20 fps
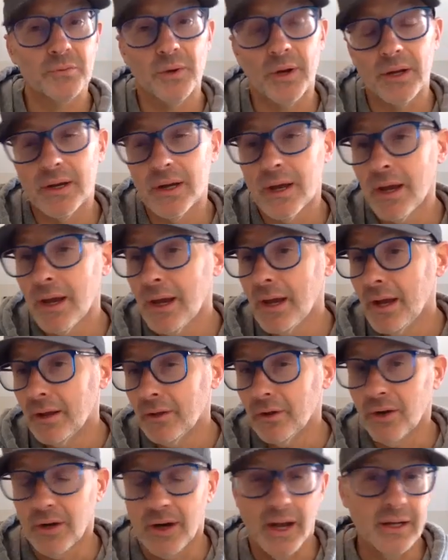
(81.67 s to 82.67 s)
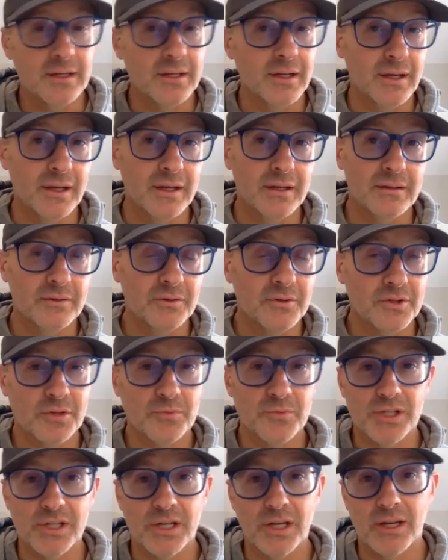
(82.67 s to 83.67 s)
But look, I dig it. There's
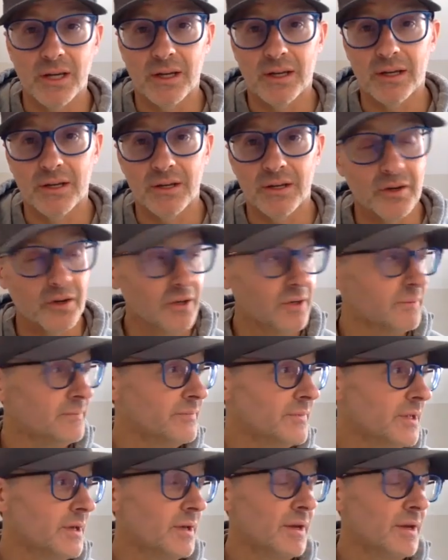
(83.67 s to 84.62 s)
some skiing here.